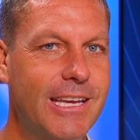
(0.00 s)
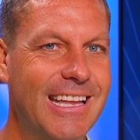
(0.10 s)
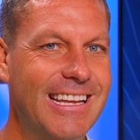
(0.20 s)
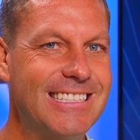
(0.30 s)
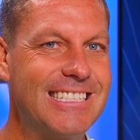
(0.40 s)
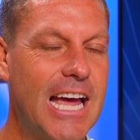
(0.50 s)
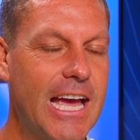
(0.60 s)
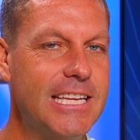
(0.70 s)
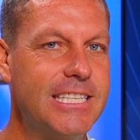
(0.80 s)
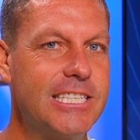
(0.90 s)
It is
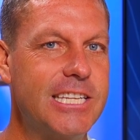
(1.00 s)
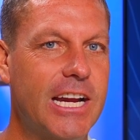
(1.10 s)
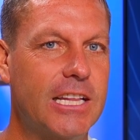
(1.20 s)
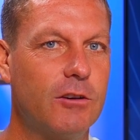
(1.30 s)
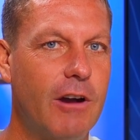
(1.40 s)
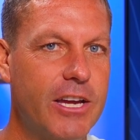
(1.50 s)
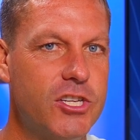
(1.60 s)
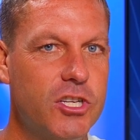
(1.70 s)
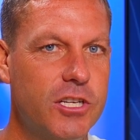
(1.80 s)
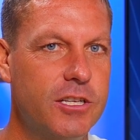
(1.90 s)
Daisy's
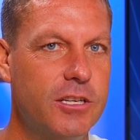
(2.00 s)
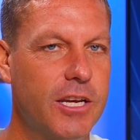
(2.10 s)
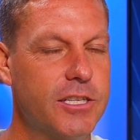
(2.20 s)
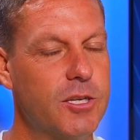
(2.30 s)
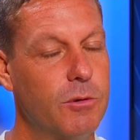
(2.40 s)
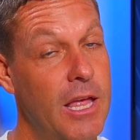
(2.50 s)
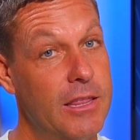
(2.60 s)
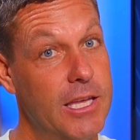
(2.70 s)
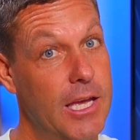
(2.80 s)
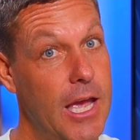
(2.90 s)
declaration, and he's doing that
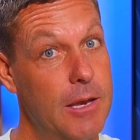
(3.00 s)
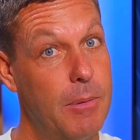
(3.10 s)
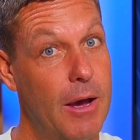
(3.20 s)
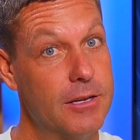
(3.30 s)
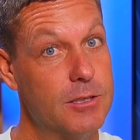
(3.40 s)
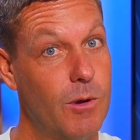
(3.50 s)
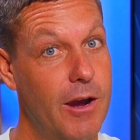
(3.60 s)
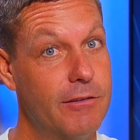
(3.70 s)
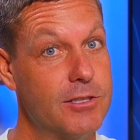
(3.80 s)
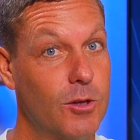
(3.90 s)
thing again, punters,
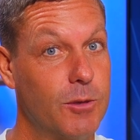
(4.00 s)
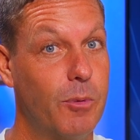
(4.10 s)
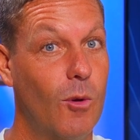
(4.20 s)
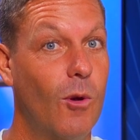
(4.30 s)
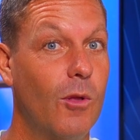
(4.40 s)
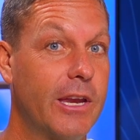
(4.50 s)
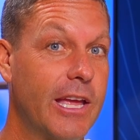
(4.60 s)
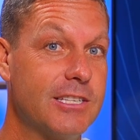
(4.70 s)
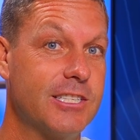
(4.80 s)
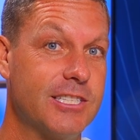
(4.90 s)
where he's got the ball and he
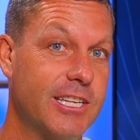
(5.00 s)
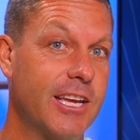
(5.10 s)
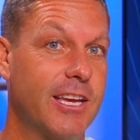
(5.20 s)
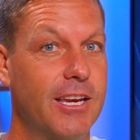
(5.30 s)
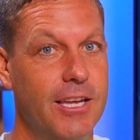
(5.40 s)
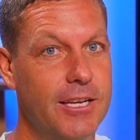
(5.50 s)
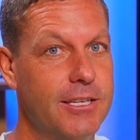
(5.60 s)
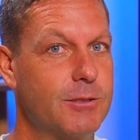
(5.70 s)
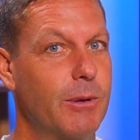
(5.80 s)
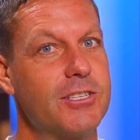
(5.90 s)
has the stick and he
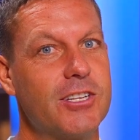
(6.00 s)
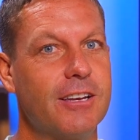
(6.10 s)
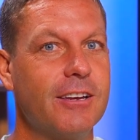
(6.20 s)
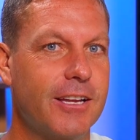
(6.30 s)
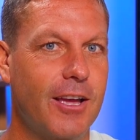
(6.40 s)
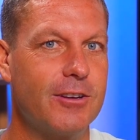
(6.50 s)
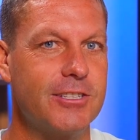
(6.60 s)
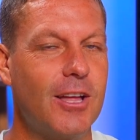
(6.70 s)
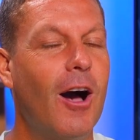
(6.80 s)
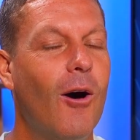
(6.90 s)
swings it and it goes
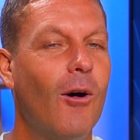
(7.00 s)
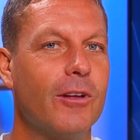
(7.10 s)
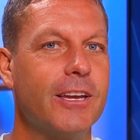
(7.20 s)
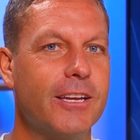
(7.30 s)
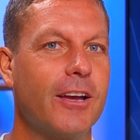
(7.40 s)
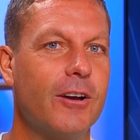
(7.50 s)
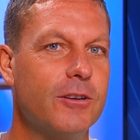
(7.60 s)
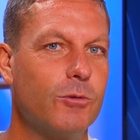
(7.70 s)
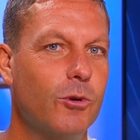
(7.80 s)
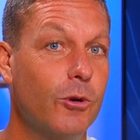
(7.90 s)
in the hole and he
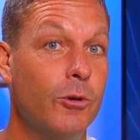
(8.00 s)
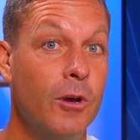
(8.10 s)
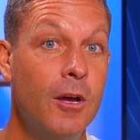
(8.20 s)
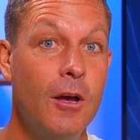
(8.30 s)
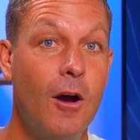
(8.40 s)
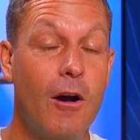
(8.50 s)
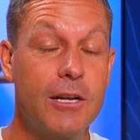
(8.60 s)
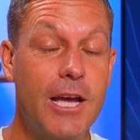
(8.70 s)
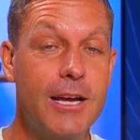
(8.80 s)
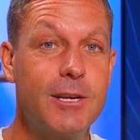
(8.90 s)
goes, woohoo. All right,
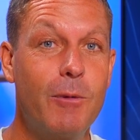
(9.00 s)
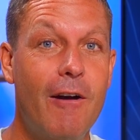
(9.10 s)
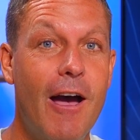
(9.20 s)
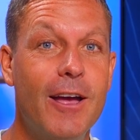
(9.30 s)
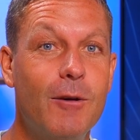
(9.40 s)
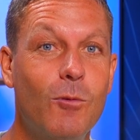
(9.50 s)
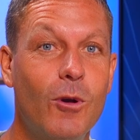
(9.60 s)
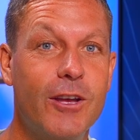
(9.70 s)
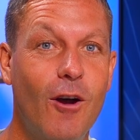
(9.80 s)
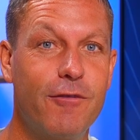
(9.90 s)
Daisy, where are you? What do
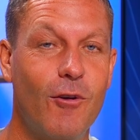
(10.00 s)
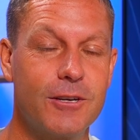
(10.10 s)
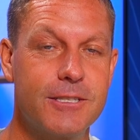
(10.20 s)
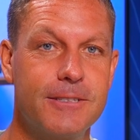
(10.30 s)
you got for us?